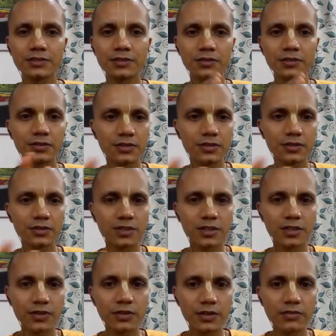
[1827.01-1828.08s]
And
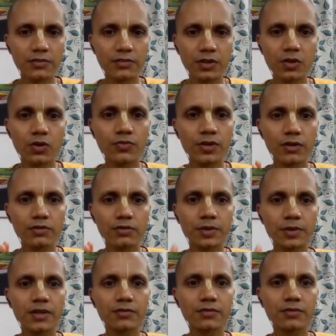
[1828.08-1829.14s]
generally, every home we have a
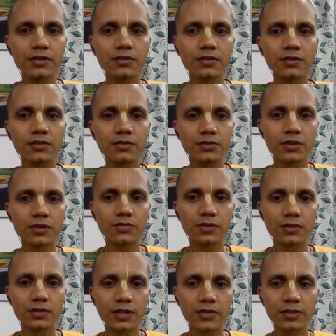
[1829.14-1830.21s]
plate where we
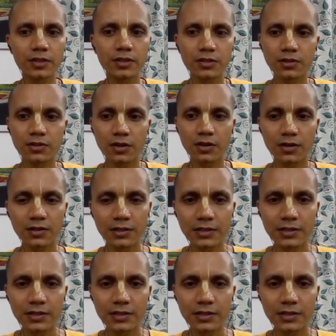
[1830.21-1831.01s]
offer naivedya to the Lord.